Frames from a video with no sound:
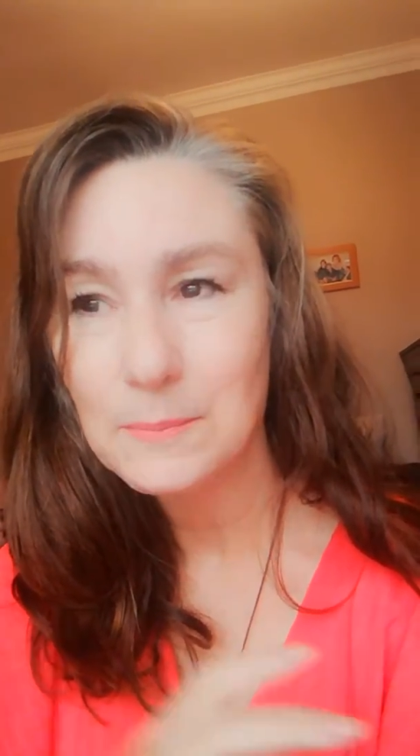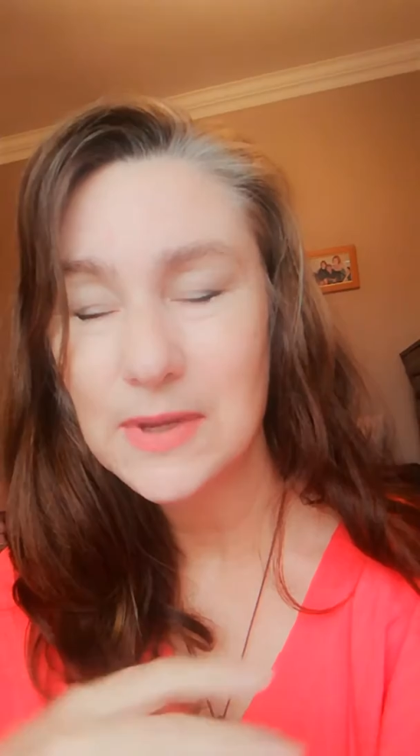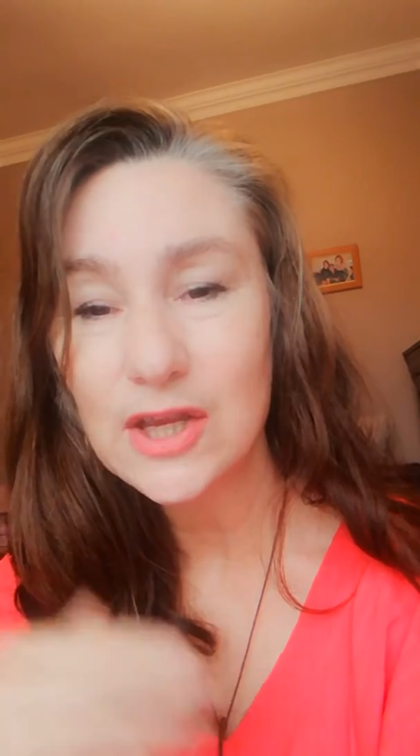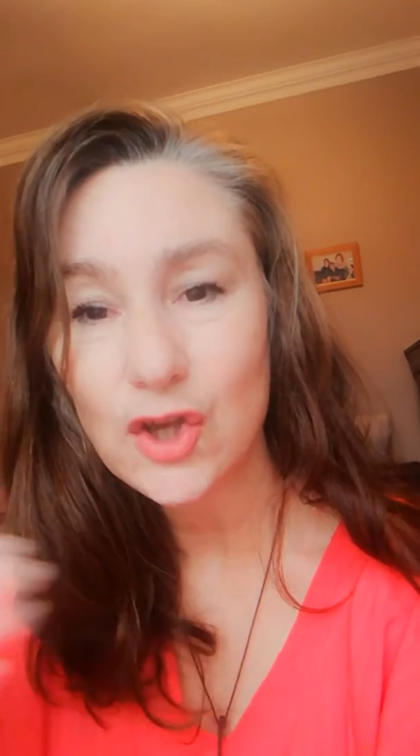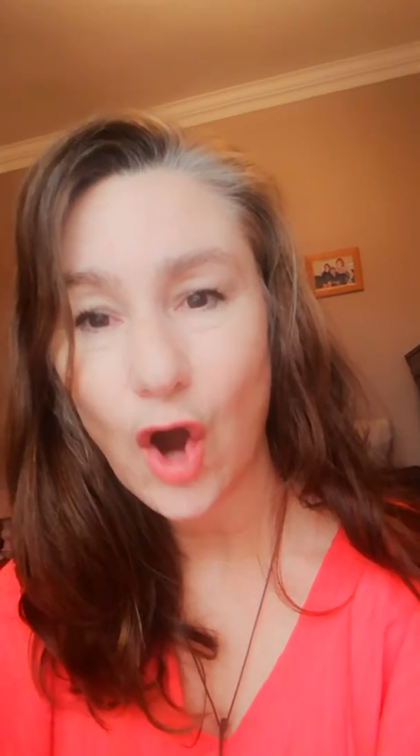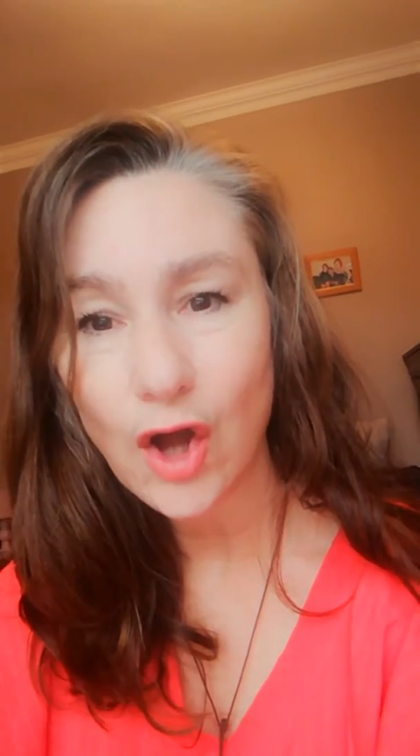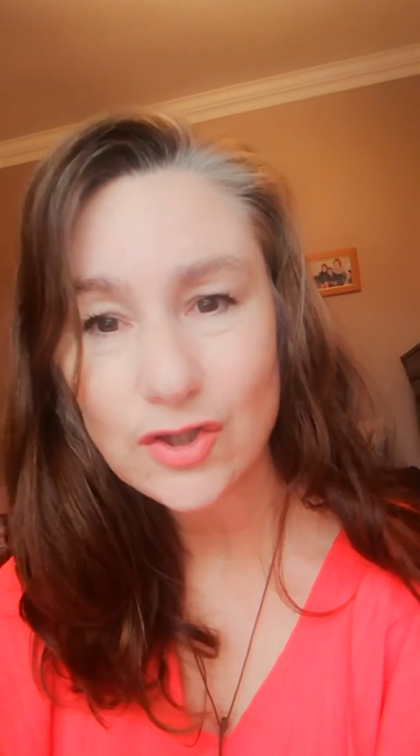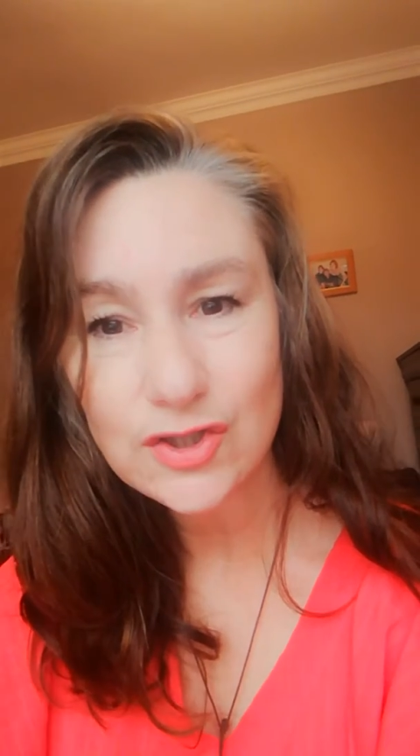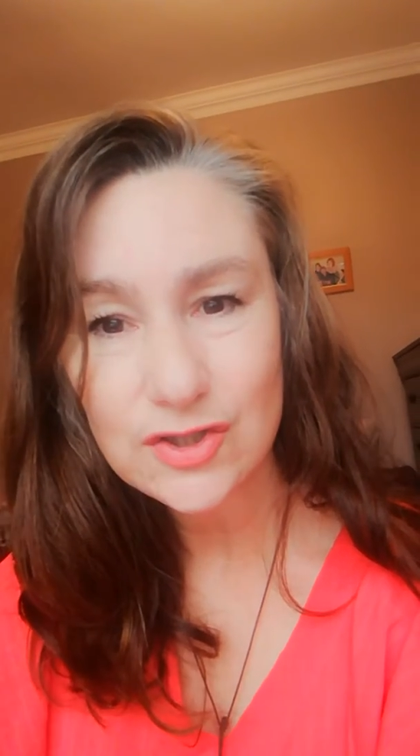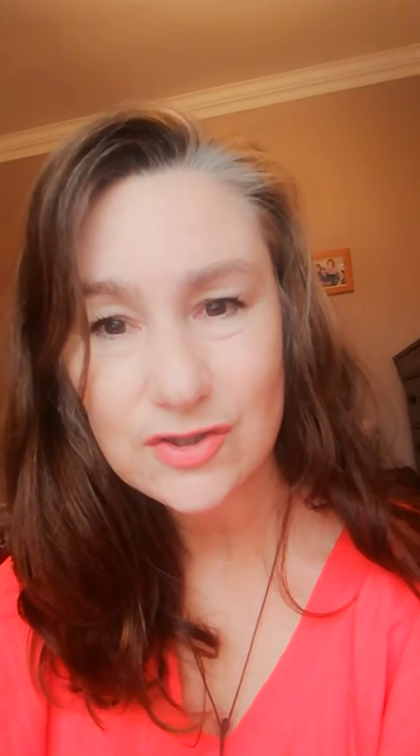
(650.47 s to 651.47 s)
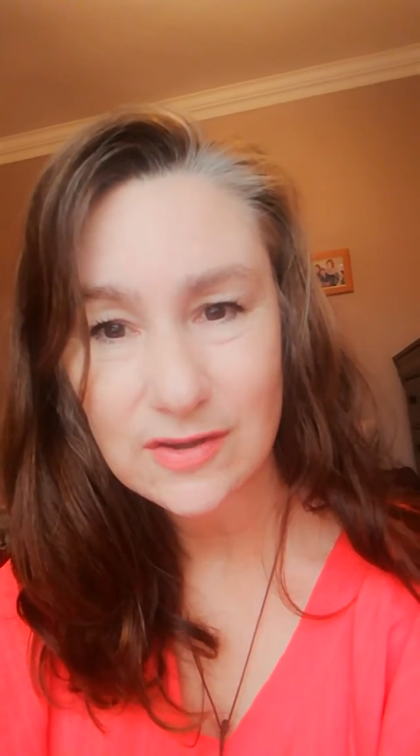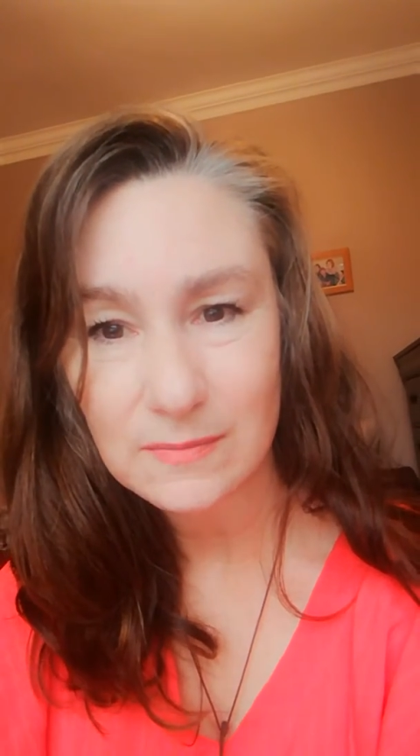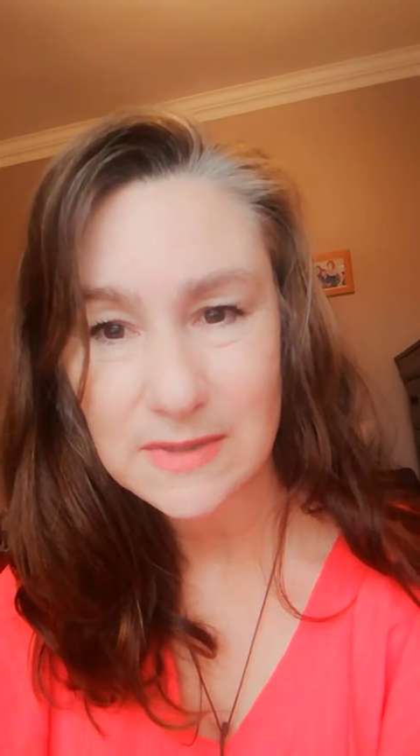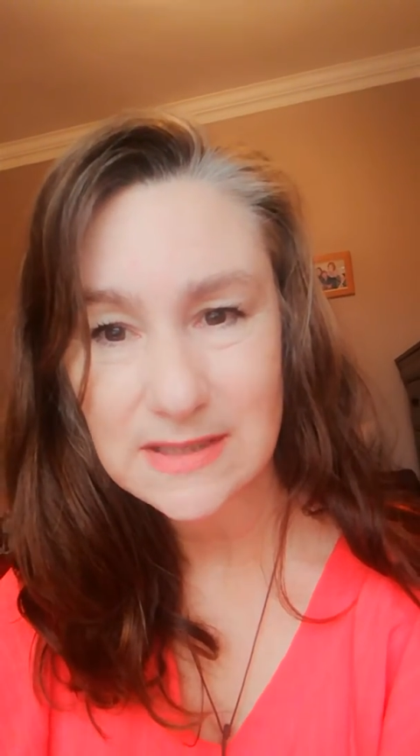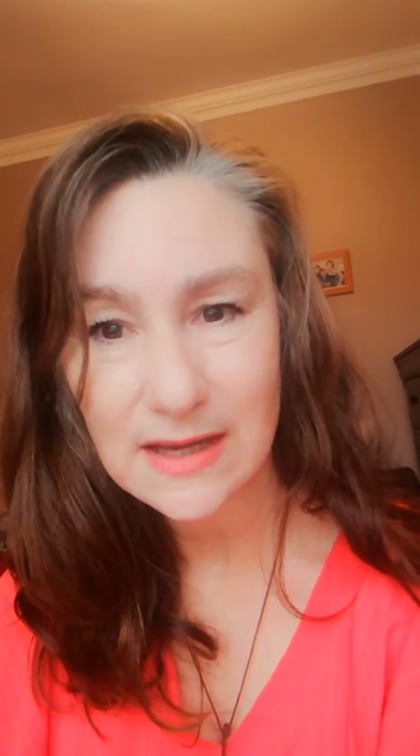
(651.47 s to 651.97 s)
beyond the
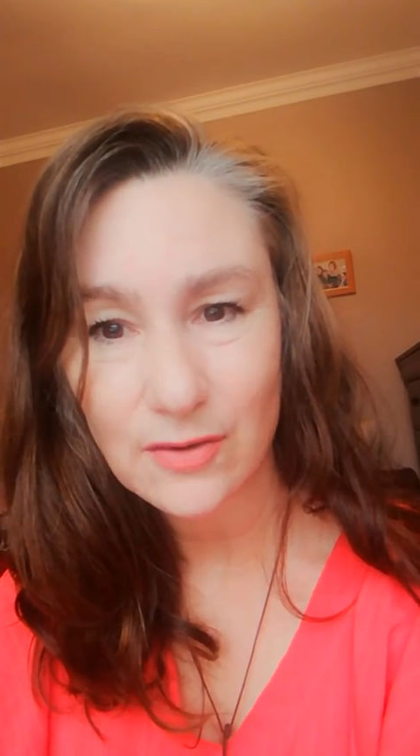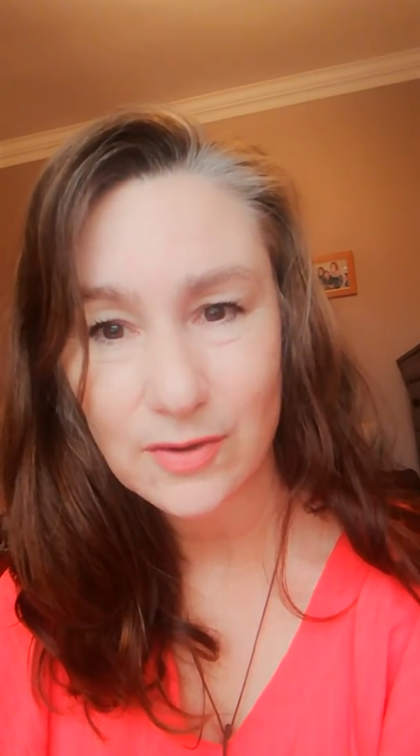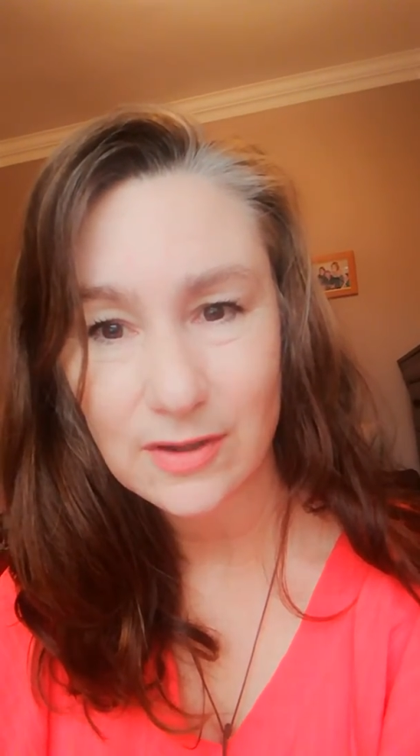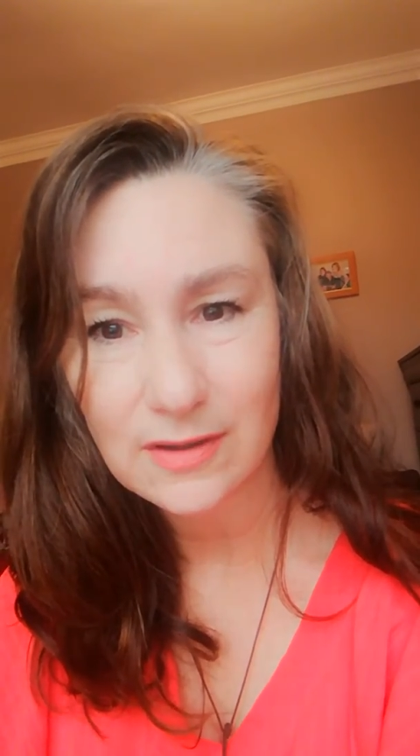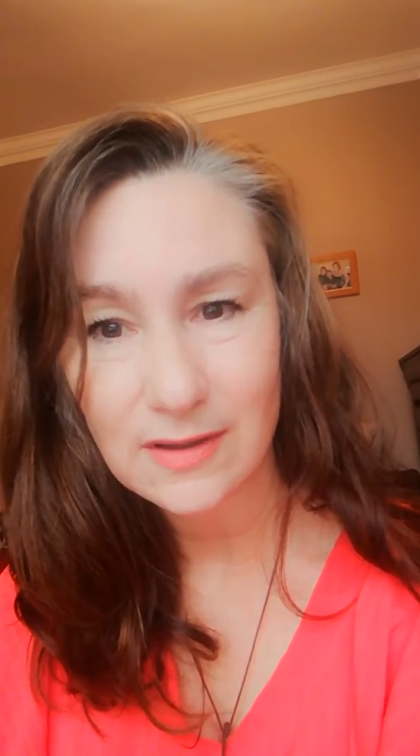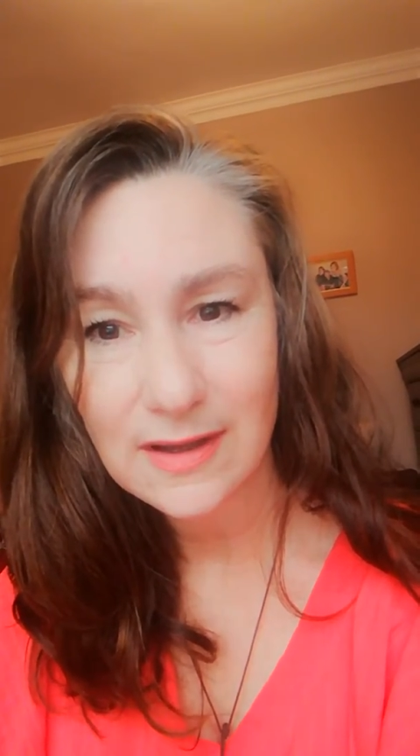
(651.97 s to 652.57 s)
material.